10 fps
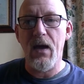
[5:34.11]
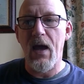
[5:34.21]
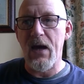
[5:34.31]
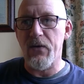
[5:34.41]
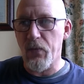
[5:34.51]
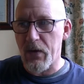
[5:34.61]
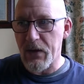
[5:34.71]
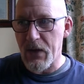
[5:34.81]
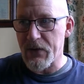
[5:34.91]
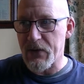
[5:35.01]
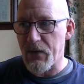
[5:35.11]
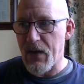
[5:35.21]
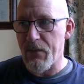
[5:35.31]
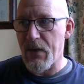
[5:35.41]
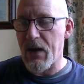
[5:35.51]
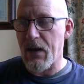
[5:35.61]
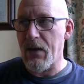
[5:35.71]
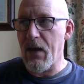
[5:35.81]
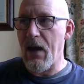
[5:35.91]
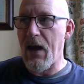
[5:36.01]
and what goes through their mind
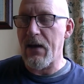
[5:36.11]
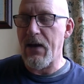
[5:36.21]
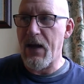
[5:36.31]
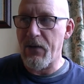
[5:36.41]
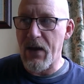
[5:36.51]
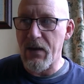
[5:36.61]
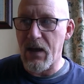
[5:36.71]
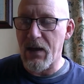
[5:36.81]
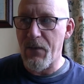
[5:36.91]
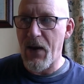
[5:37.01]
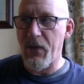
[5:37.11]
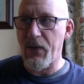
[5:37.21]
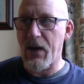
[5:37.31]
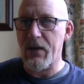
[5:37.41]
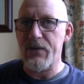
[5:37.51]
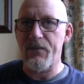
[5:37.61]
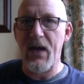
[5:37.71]
and how they think about things